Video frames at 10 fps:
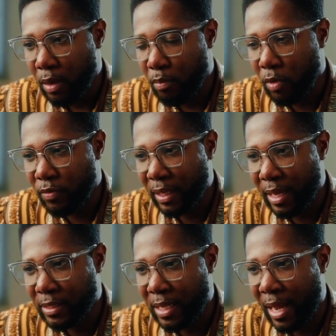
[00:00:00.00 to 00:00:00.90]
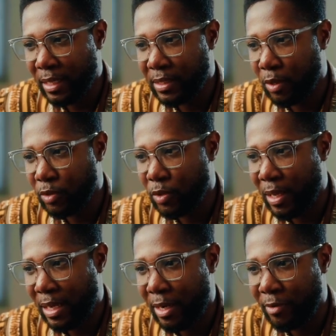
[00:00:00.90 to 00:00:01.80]
Move the cursor, it tells you
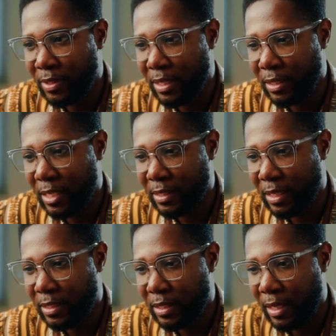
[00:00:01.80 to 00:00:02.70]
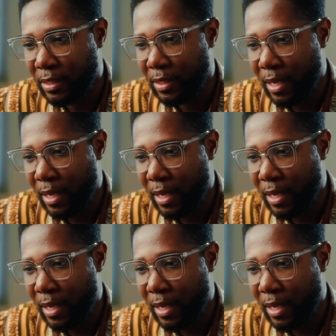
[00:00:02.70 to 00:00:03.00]
that there is a detected slate.